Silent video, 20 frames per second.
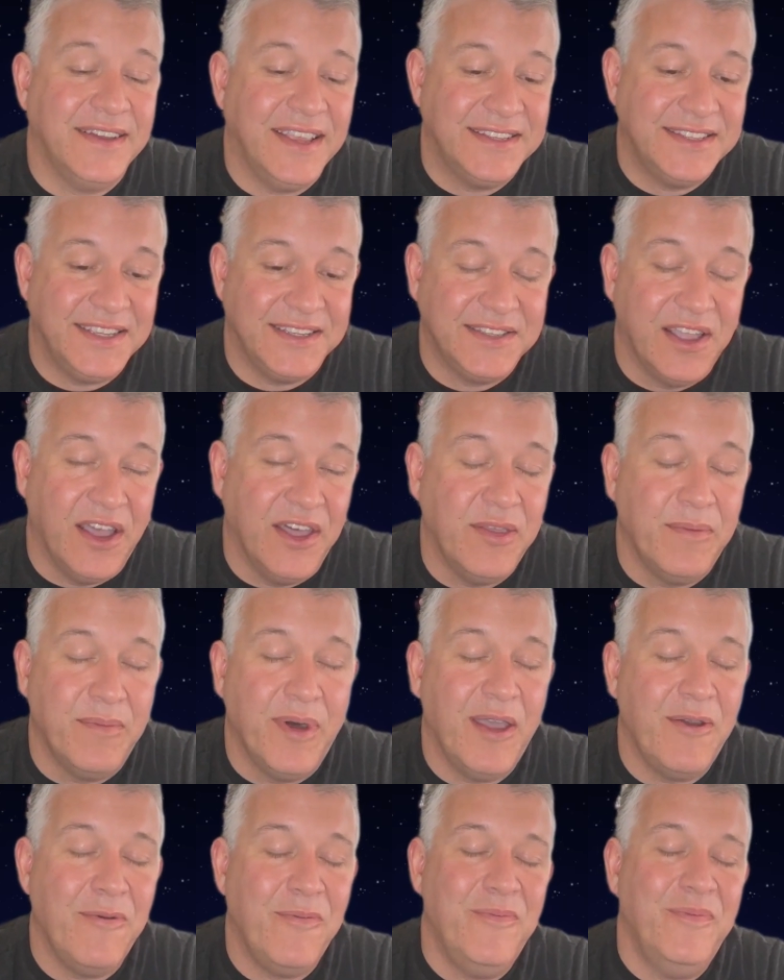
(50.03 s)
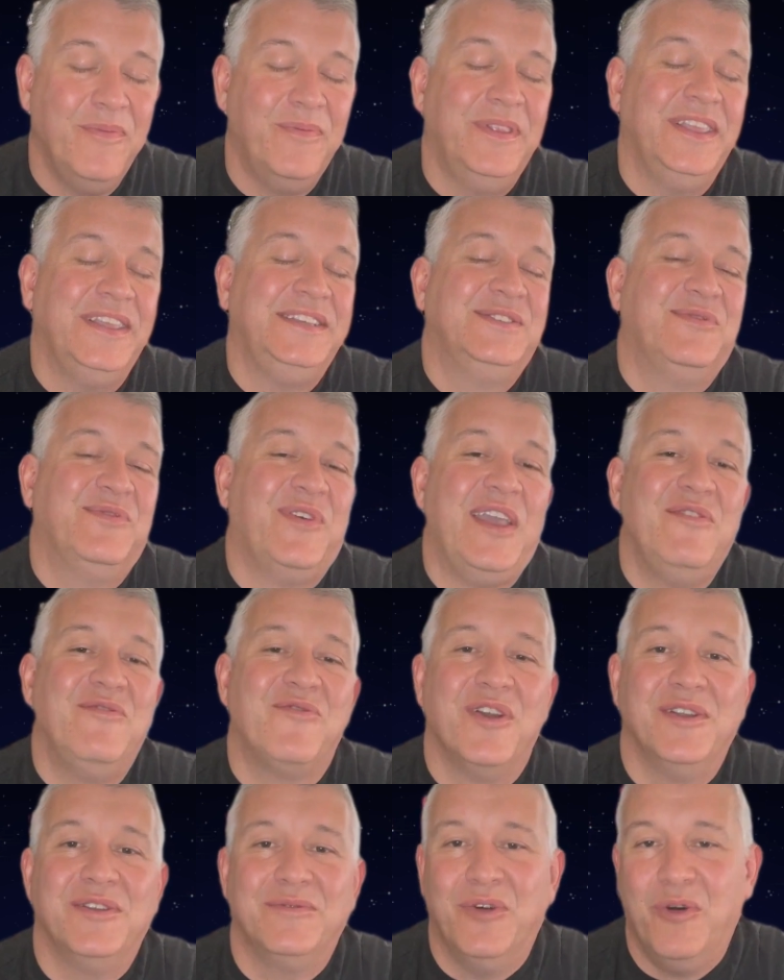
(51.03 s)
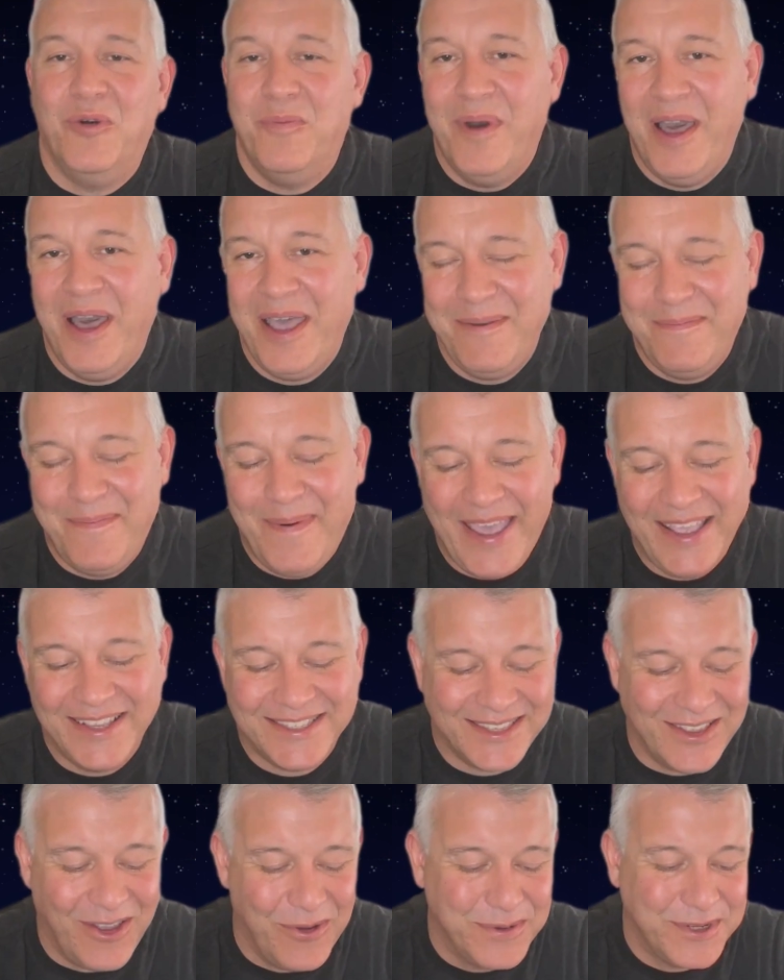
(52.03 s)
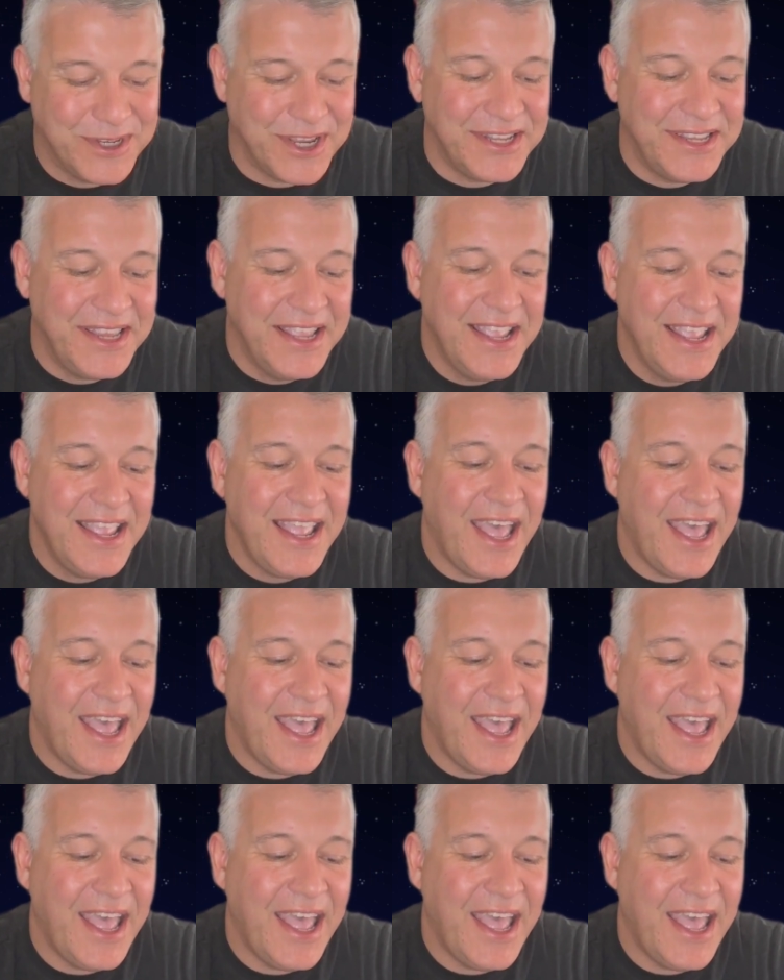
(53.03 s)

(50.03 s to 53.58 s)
this is neither my least favourite nor my best option,